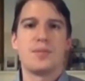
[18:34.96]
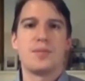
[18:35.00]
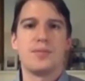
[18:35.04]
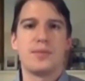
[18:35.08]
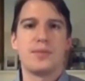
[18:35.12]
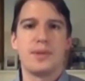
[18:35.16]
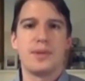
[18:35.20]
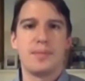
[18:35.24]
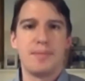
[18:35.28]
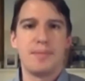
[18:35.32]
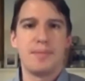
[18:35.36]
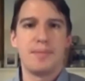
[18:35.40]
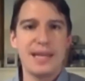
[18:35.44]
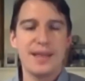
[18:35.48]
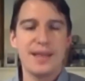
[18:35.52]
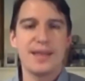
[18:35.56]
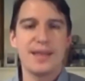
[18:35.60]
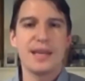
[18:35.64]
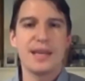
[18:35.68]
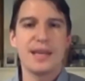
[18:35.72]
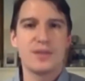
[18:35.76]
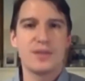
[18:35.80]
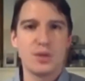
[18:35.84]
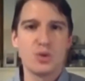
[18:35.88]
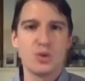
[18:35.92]
many
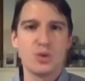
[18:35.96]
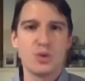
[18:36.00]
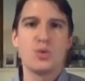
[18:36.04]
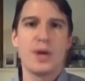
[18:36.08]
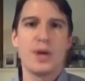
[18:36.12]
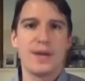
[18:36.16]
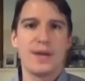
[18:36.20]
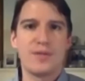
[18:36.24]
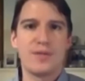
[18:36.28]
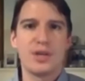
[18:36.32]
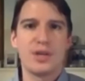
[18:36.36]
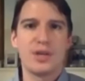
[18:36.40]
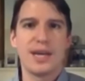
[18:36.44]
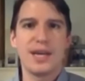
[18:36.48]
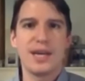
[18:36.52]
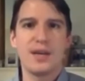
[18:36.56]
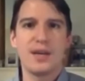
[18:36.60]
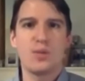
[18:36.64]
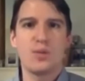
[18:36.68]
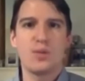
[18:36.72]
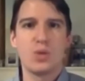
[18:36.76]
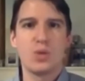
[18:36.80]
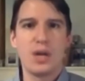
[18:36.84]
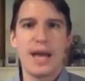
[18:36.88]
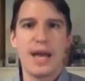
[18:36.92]
things you do every day
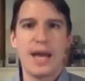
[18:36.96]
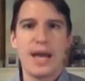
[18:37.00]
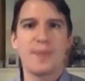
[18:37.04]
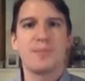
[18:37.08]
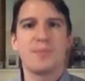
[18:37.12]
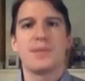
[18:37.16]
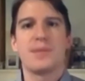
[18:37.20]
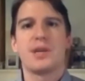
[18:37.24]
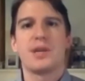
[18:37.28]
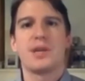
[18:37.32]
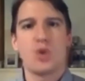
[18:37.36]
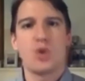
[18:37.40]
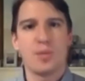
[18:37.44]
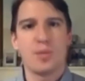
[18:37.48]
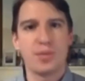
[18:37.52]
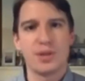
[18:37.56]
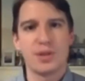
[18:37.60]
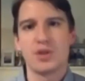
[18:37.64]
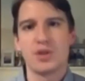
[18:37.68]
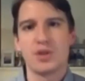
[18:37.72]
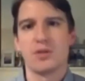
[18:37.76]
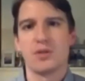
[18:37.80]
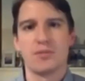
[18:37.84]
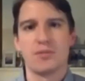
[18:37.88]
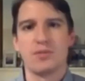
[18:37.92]
will happen in a
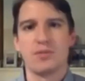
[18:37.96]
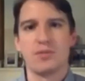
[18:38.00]
competition.